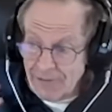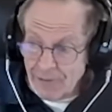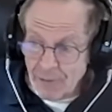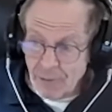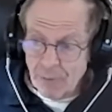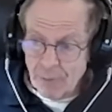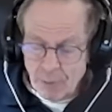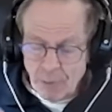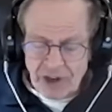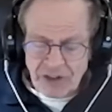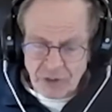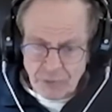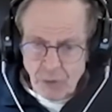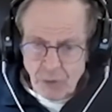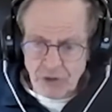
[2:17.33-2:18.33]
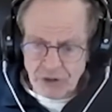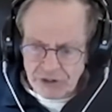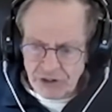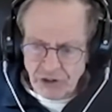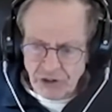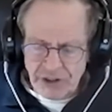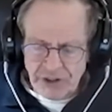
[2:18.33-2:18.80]
much more
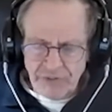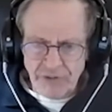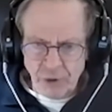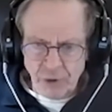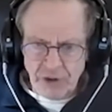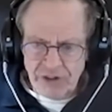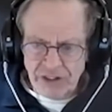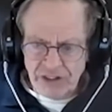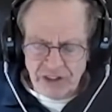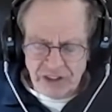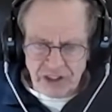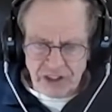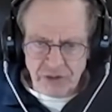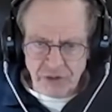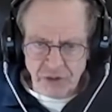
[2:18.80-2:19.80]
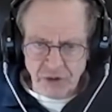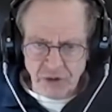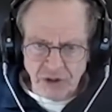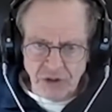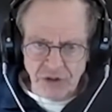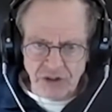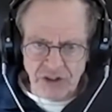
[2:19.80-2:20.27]
so than for its industrial
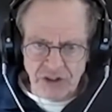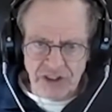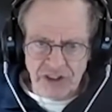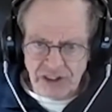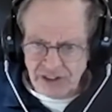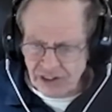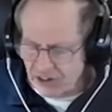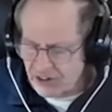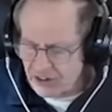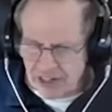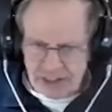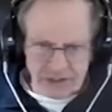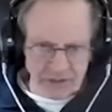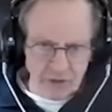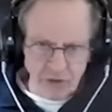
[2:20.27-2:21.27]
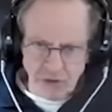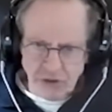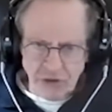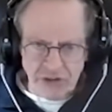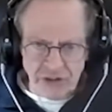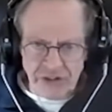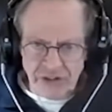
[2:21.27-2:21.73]
uses. Its industrial
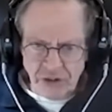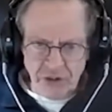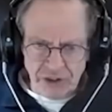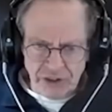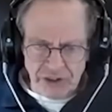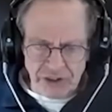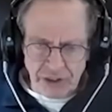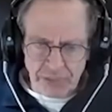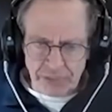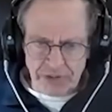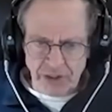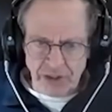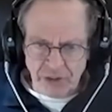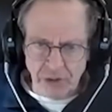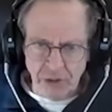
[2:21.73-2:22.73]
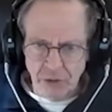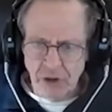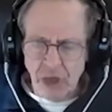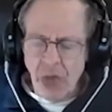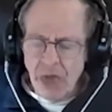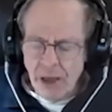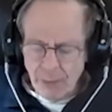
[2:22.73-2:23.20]
uses you can substitute,
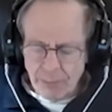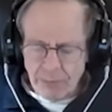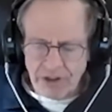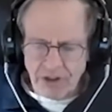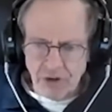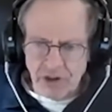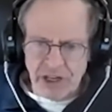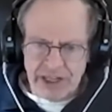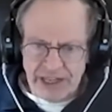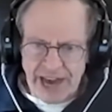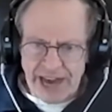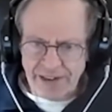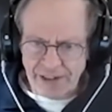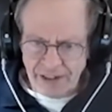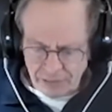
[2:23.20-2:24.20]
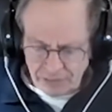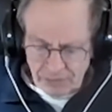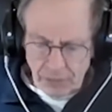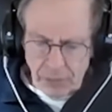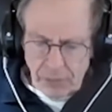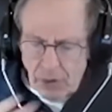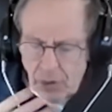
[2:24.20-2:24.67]
but you cannot
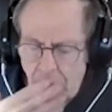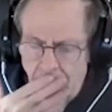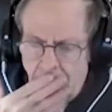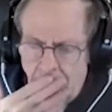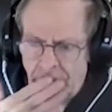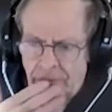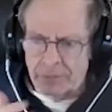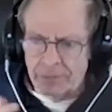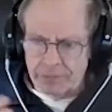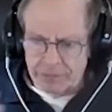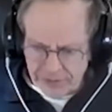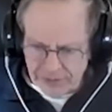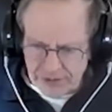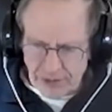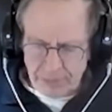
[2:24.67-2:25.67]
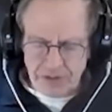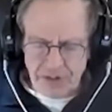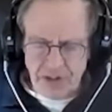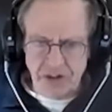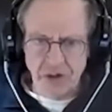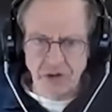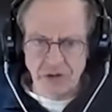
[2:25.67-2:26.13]

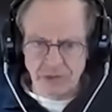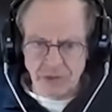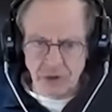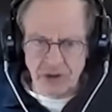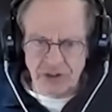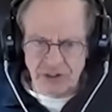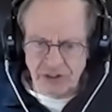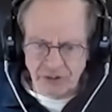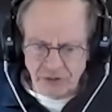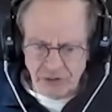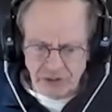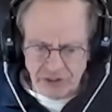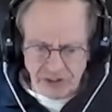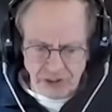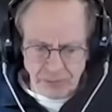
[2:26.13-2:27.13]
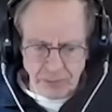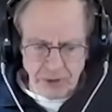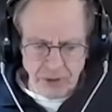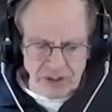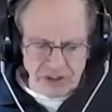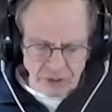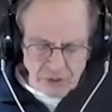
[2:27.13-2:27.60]
substitute for its intrinsic
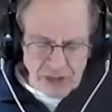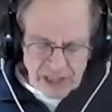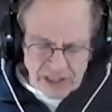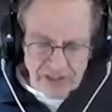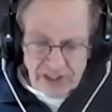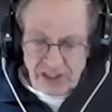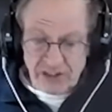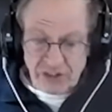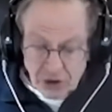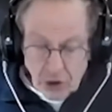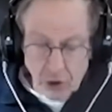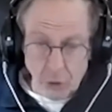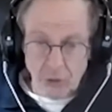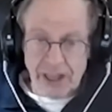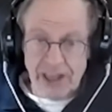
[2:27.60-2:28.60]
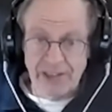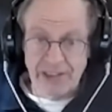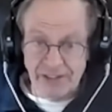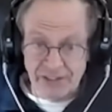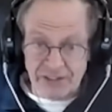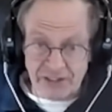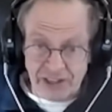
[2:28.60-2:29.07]
beauty. So yes, it's gold, and
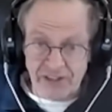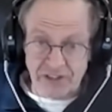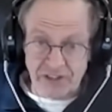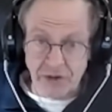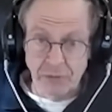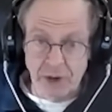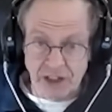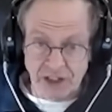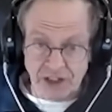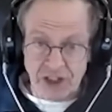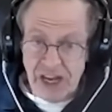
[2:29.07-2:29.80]
they've said so much.